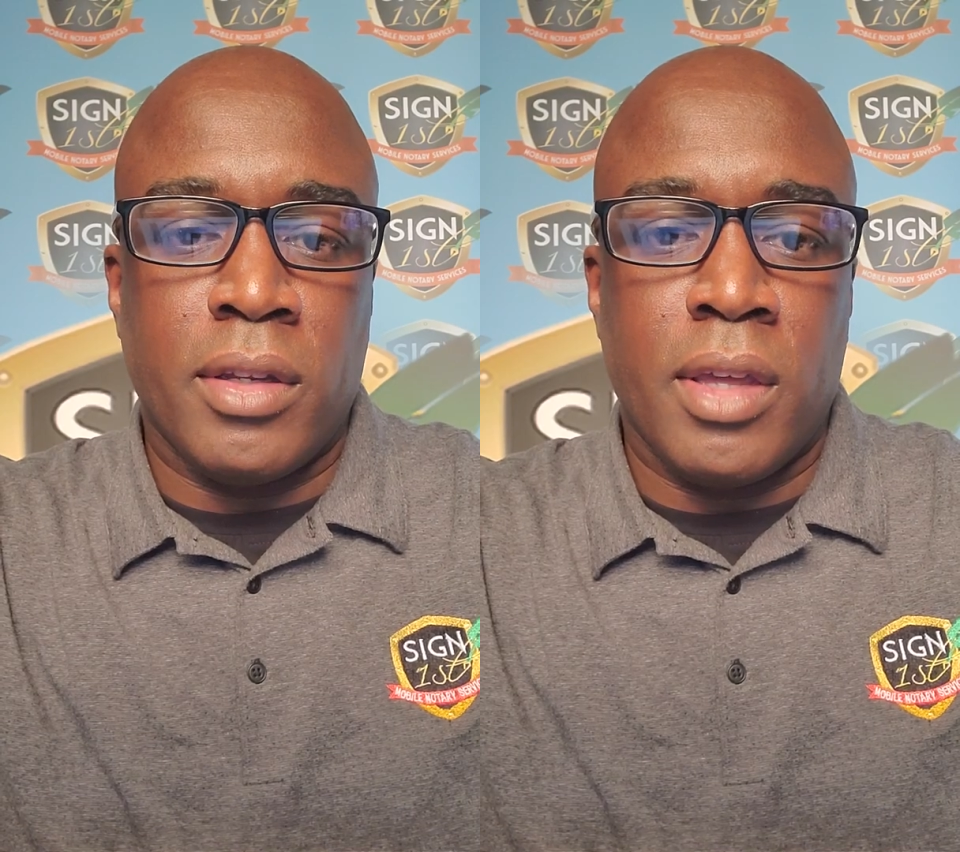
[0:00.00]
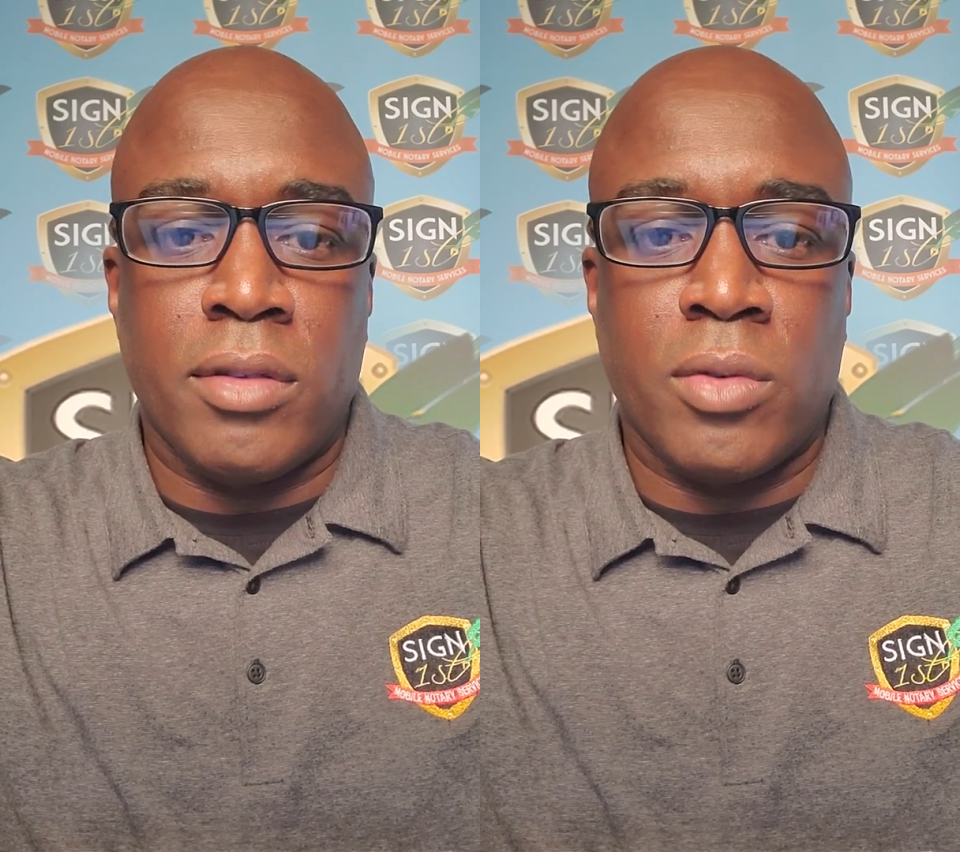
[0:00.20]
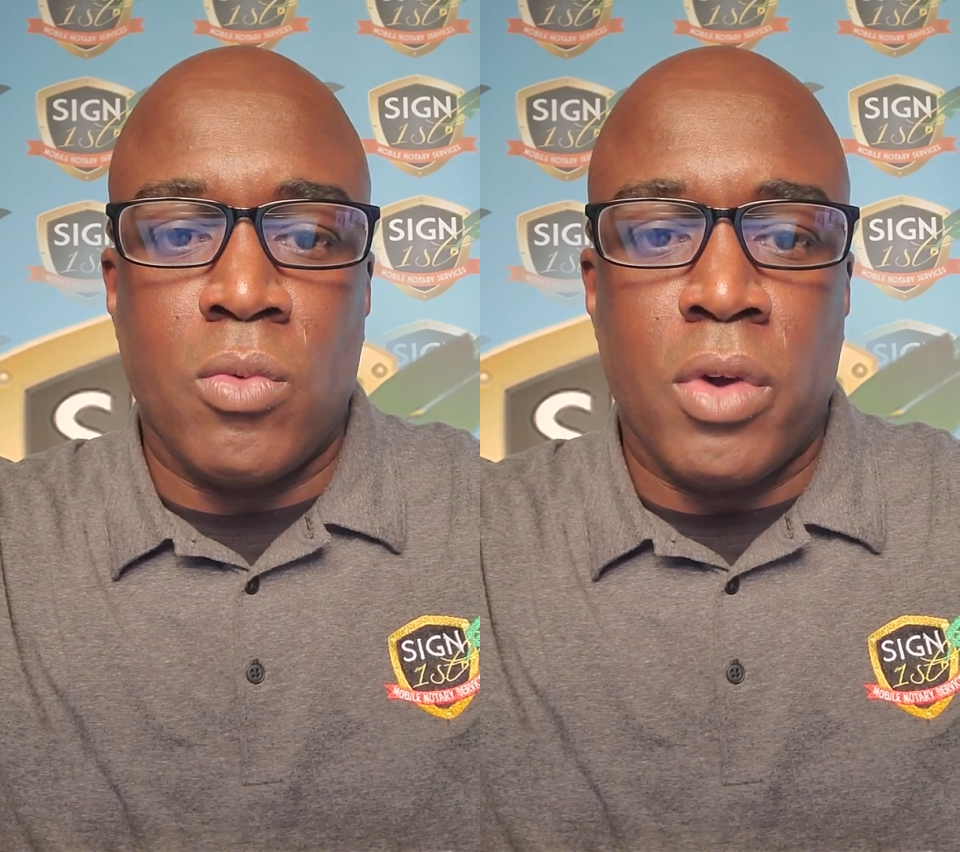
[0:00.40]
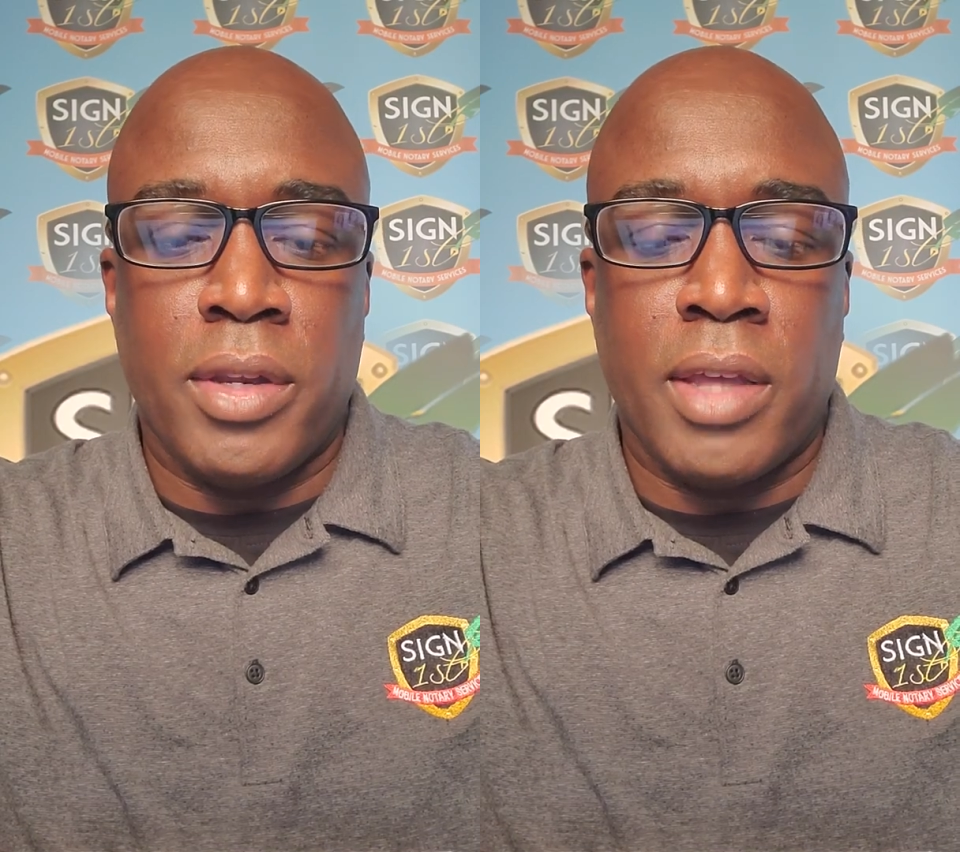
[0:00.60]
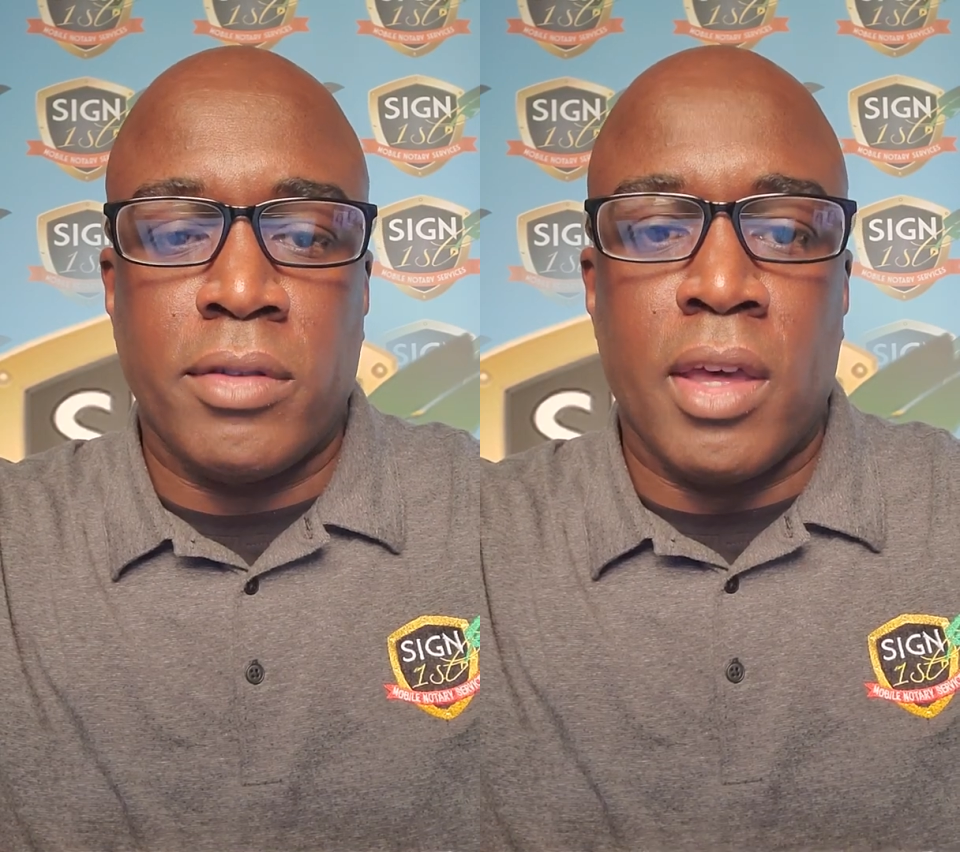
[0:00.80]
get
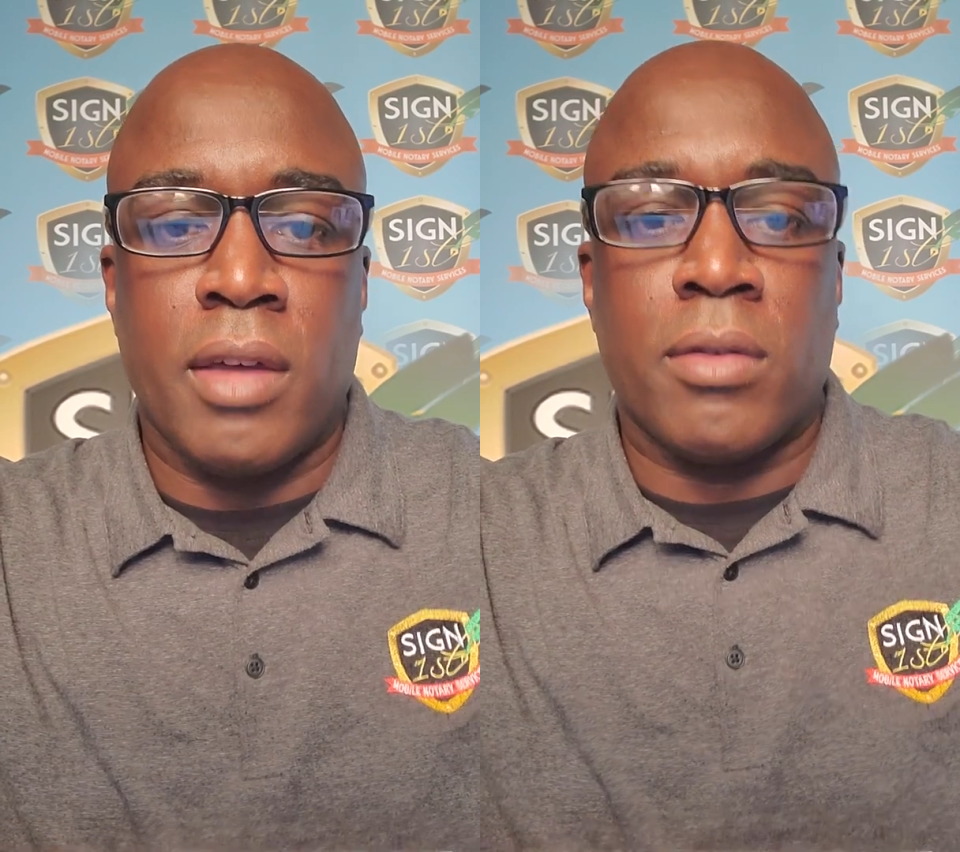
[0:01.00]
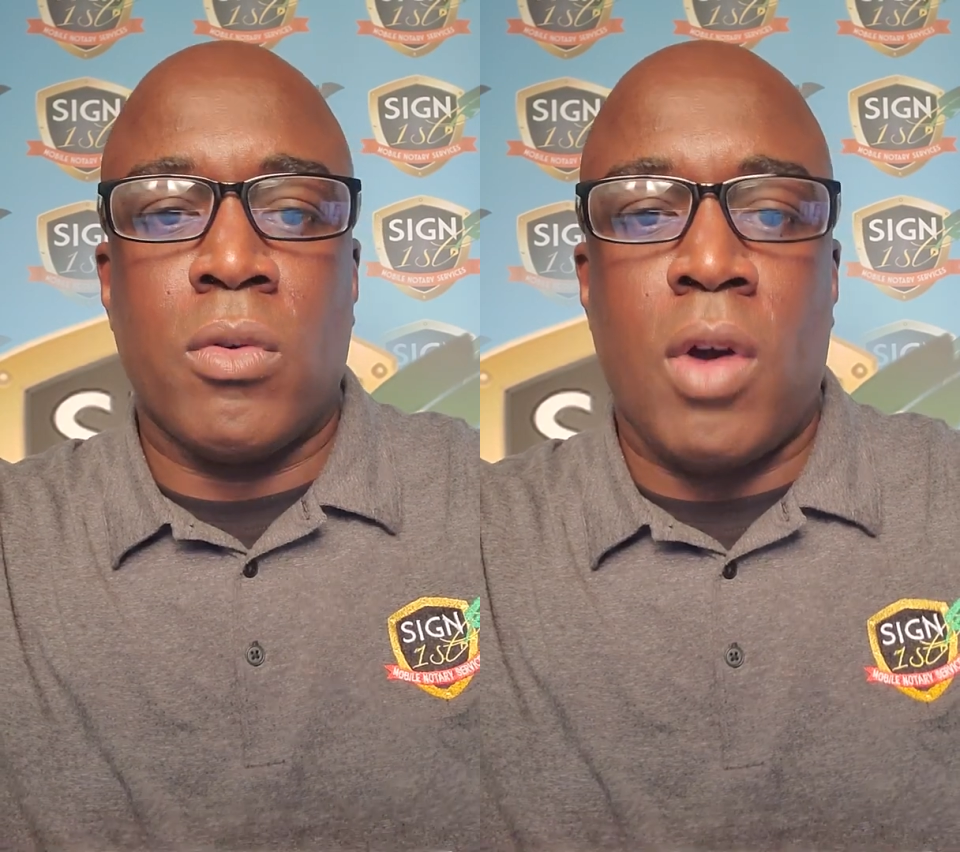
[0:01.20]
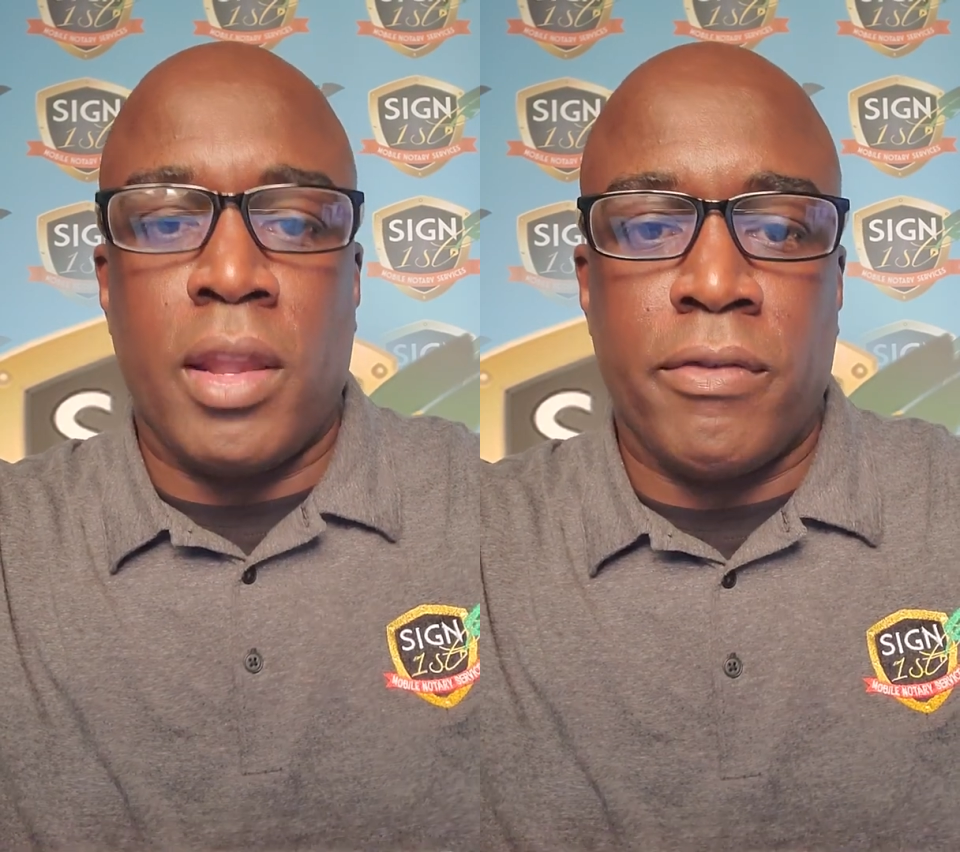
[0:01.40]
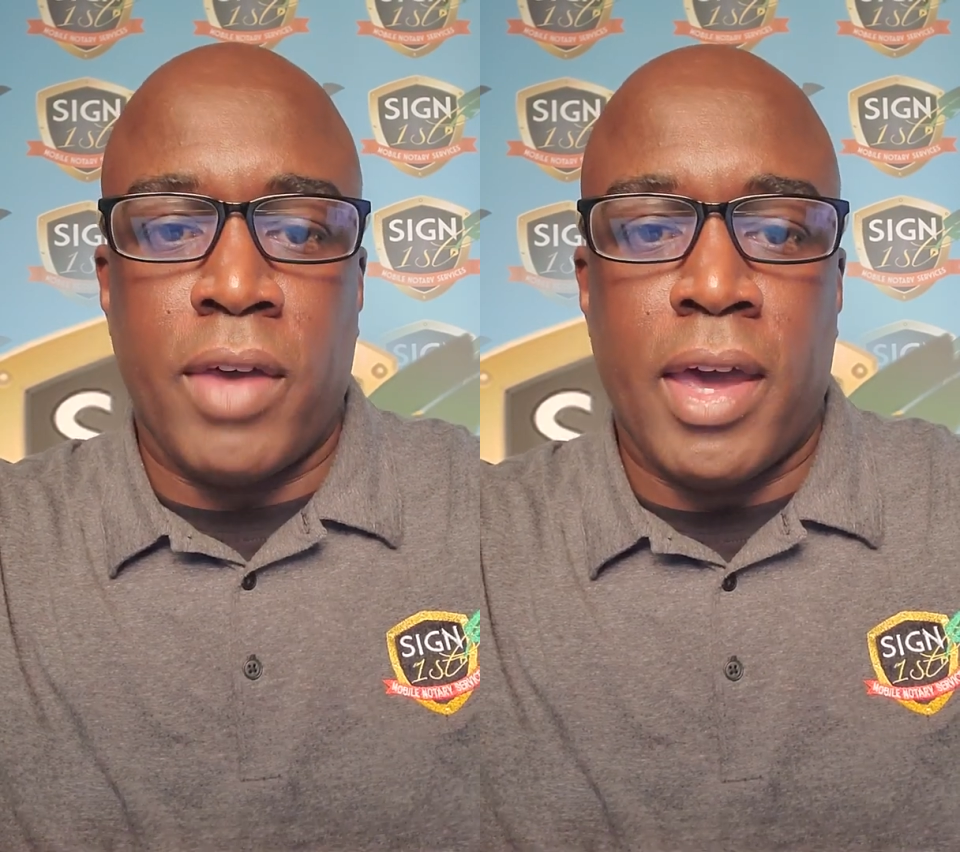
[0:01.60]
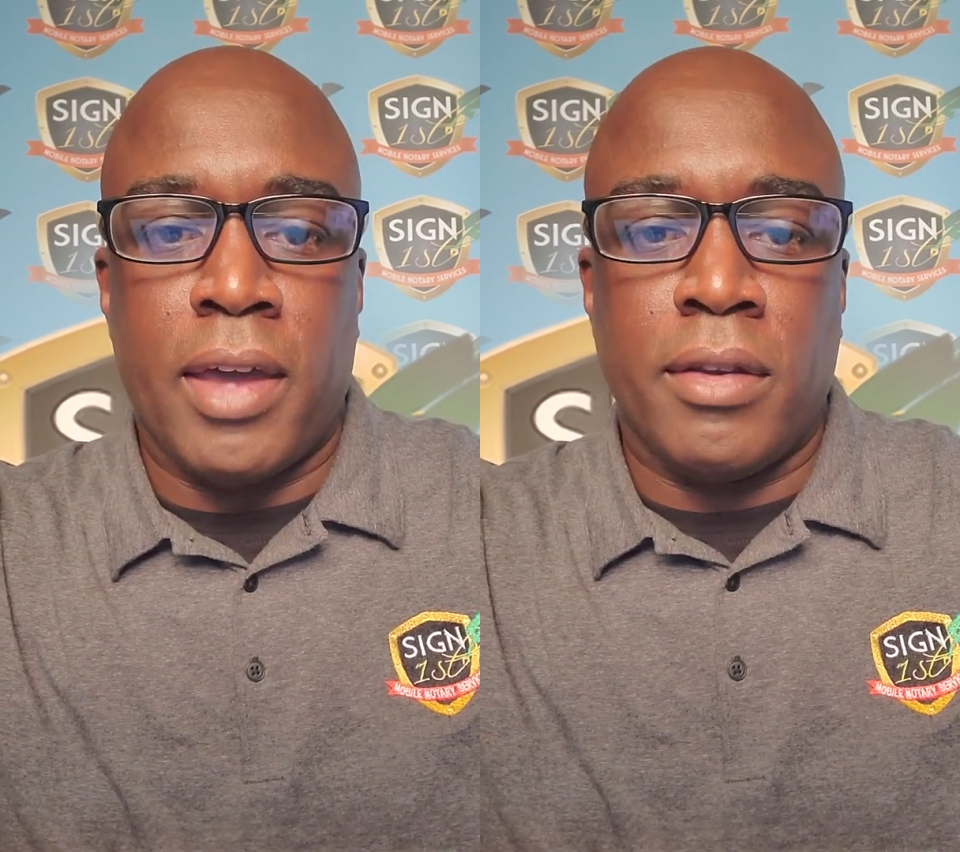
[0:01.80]
someone that's uh,
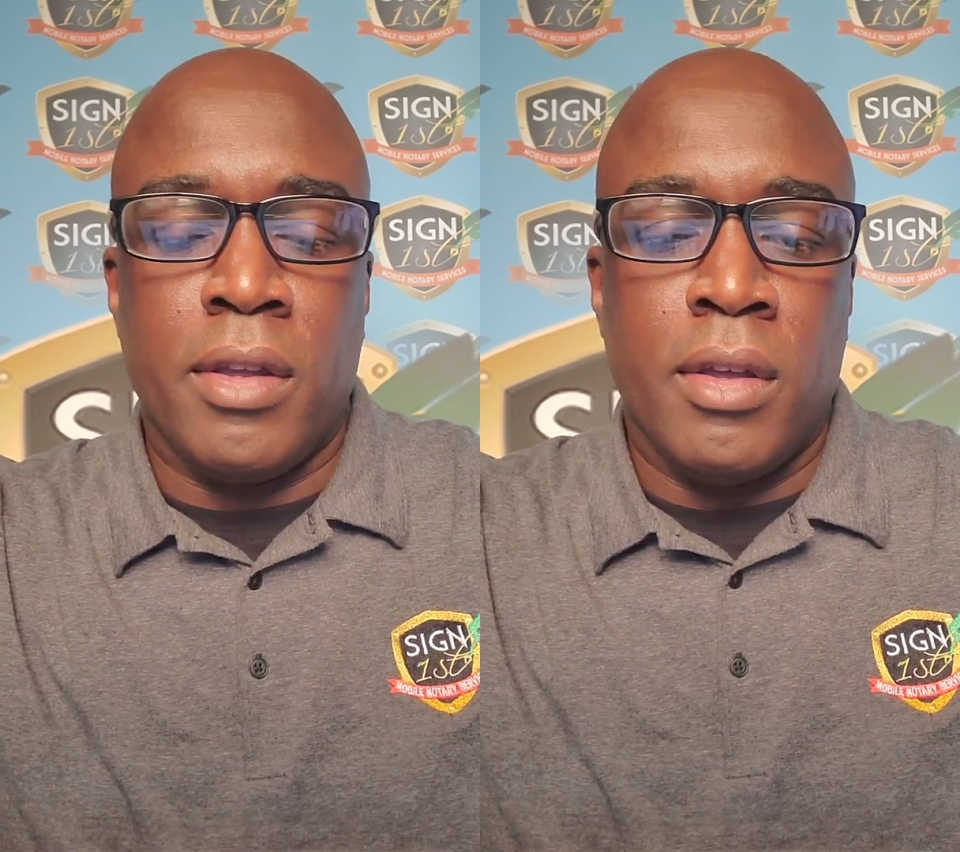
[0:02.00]
qualified